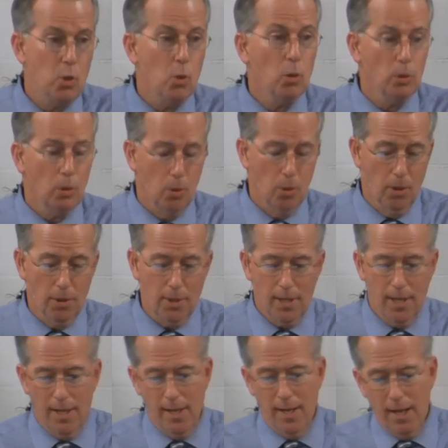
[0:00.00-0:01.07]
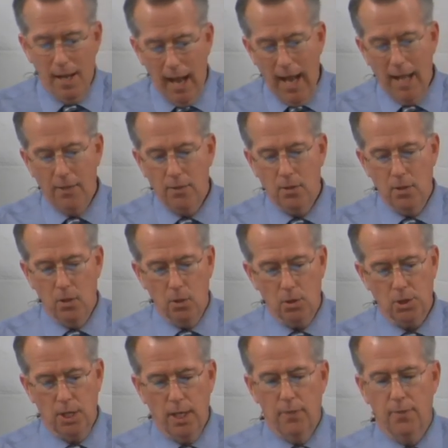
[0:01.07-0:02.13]
your Lord and your
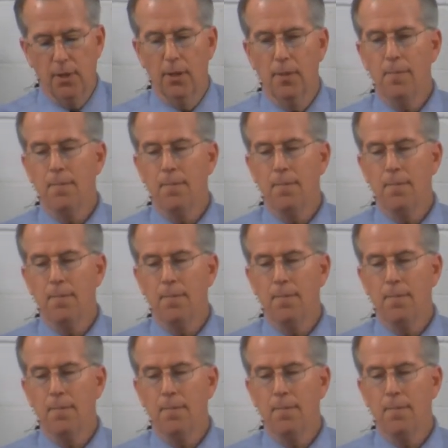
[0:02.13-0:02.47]
Savior.